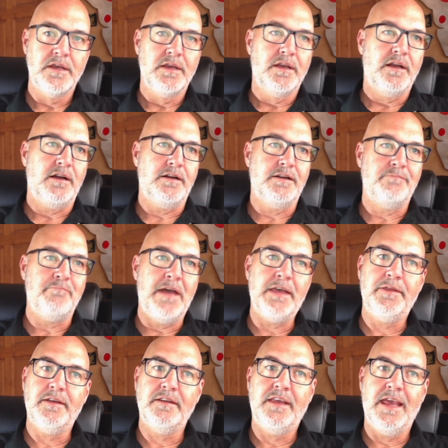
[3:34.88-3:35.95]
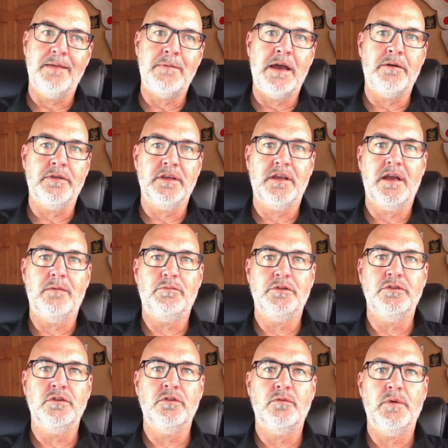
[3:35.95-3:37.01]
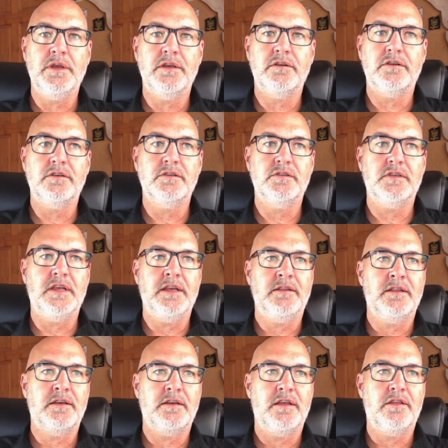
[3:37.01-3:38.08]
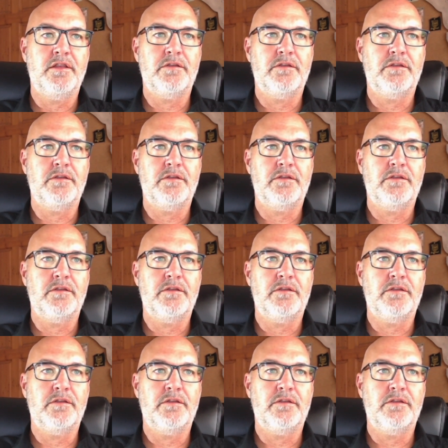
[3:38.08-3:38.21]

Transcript: Method came out with a couple new wheels in the